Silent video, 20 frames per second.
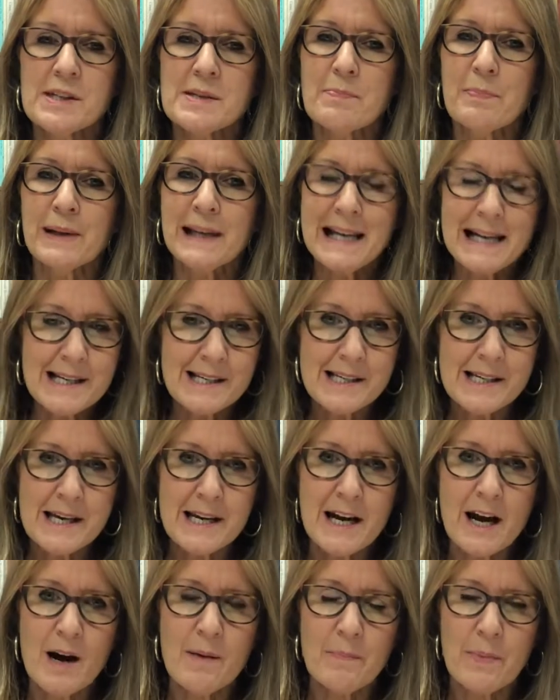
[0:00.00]

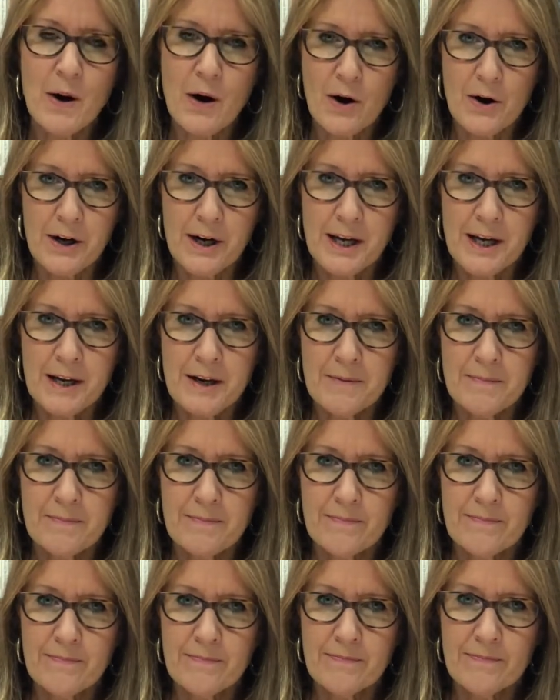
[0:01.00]
blessing upon him
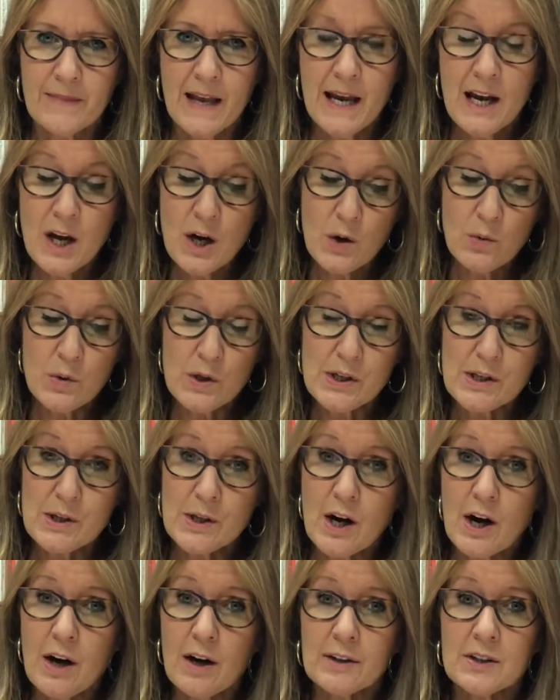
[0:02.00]
was
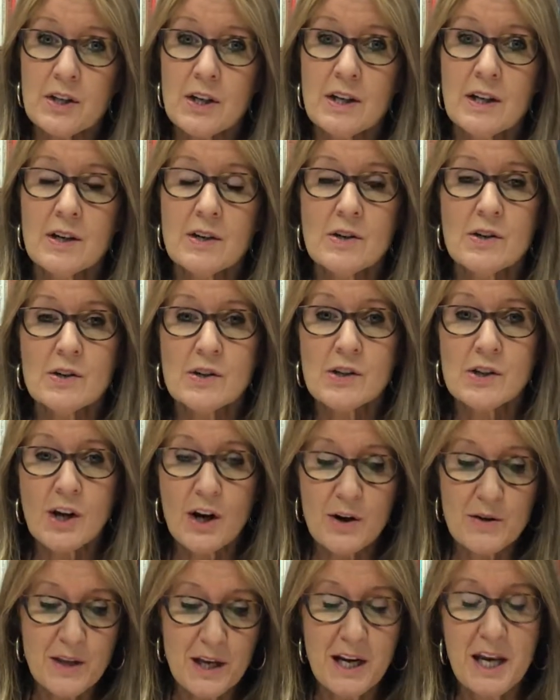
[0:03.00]
not
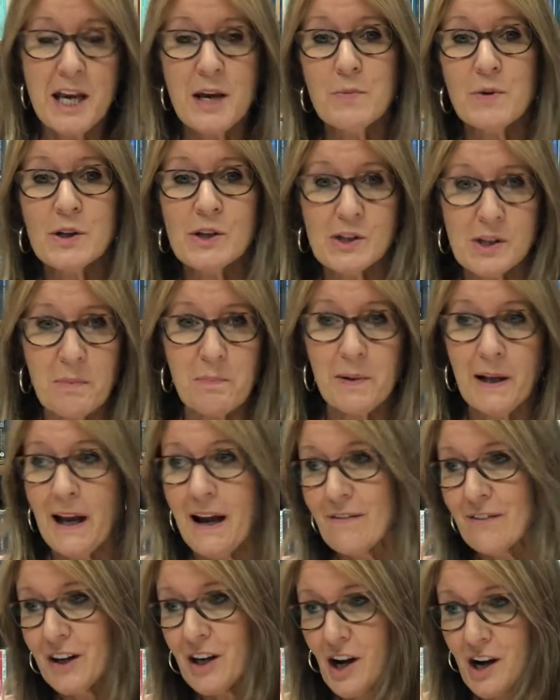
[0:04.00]
so that he would simply
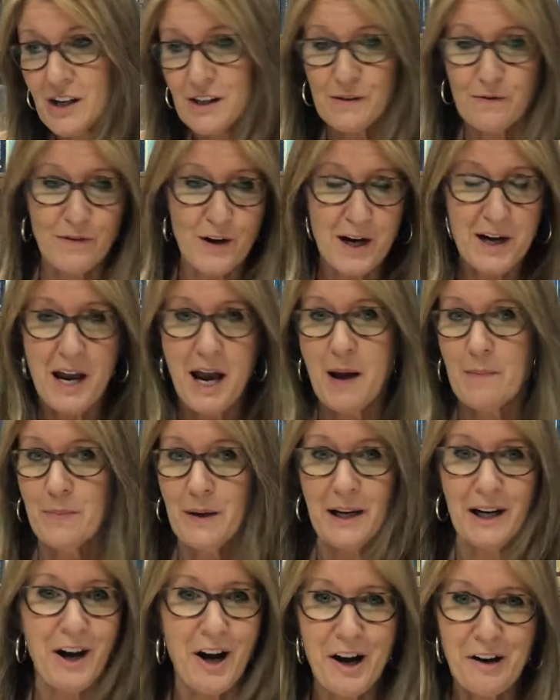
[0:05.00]
have a nice, fun, happy
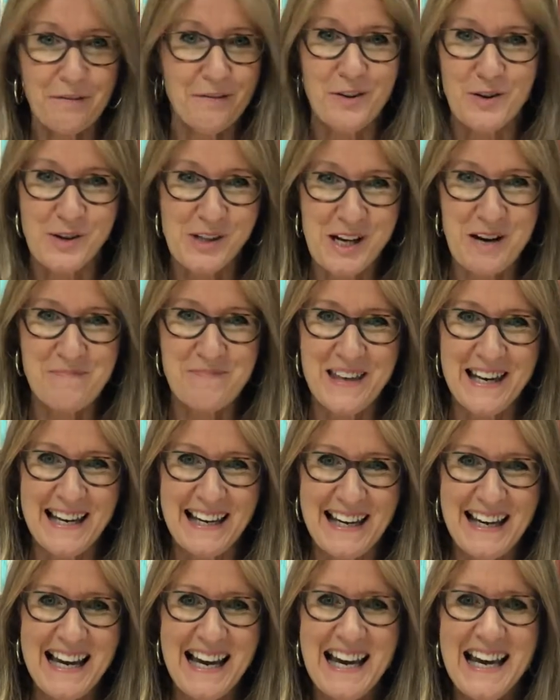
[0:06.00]
life or something.
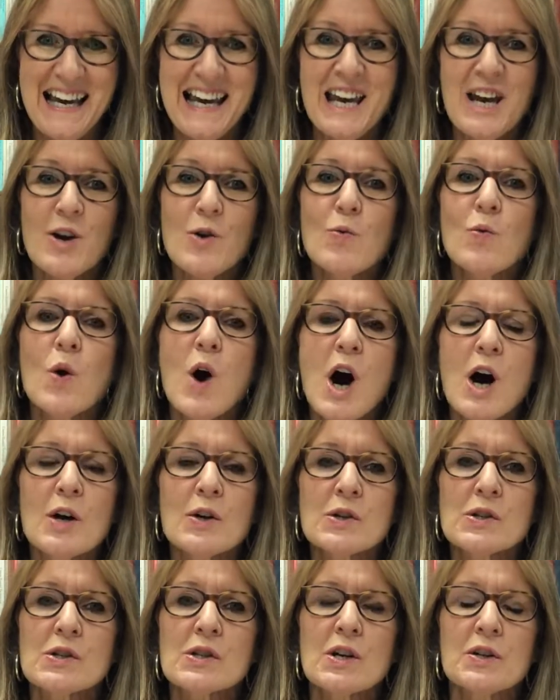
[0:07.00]
It
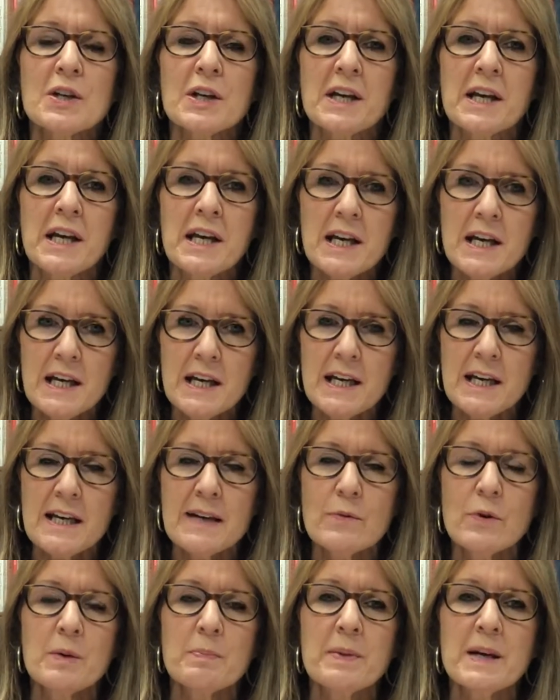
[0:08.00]
was so that he
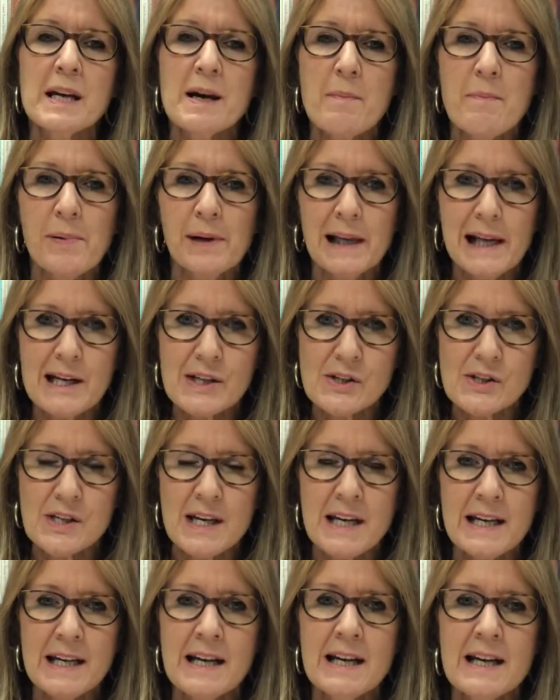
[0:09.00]
would be a
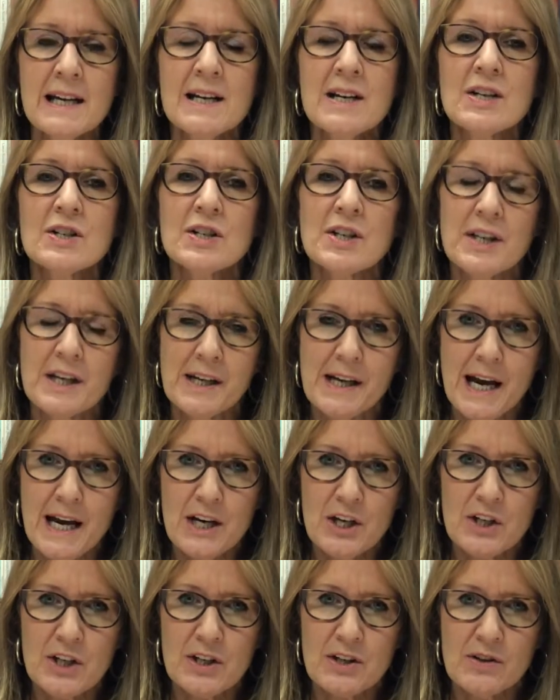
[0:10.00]
blessing to the
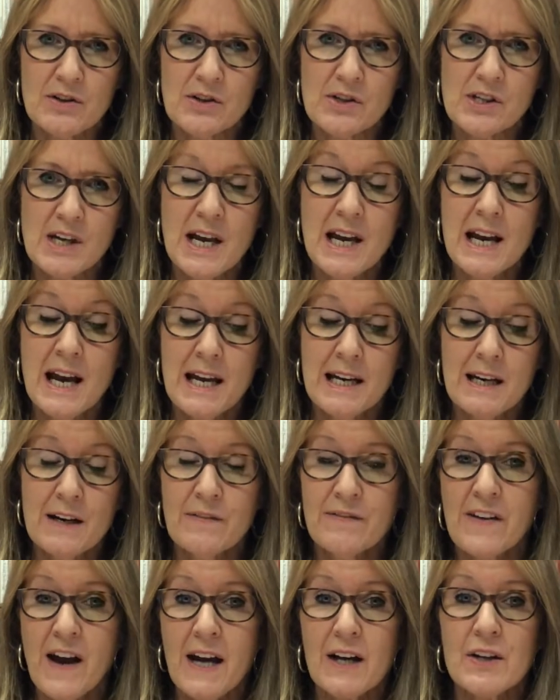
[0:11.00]
nations. And in
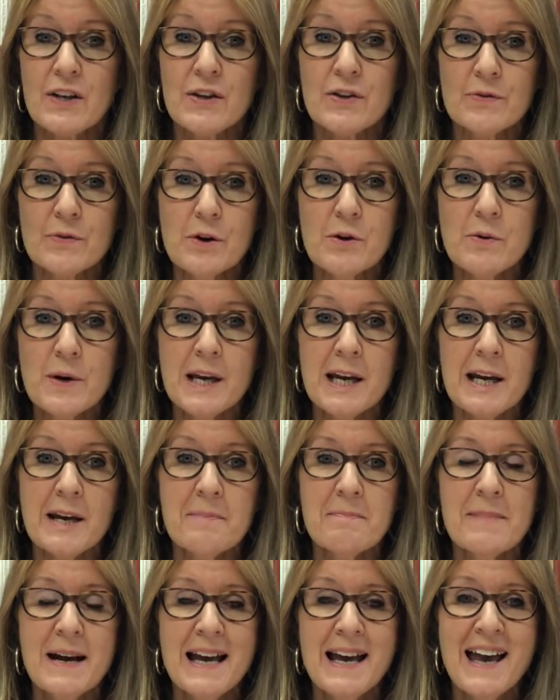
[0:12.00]
fact, through
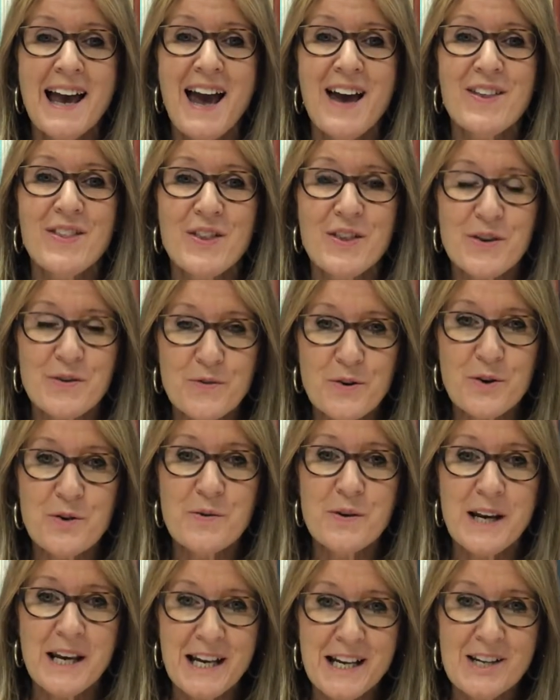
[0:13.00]
him and through
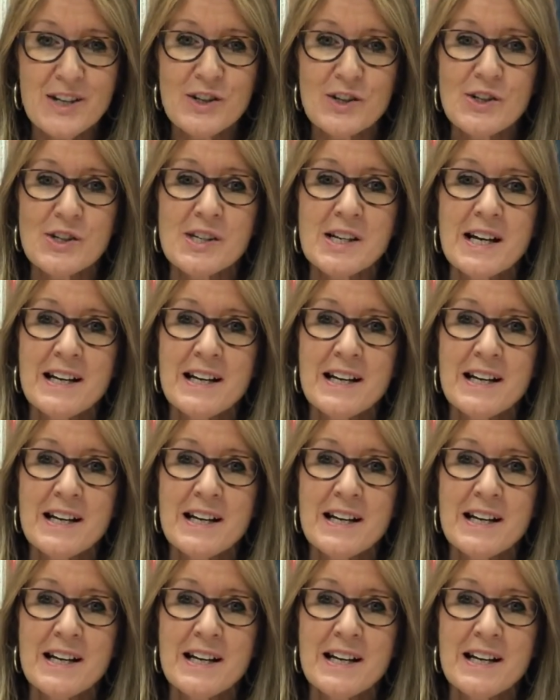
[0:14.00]
his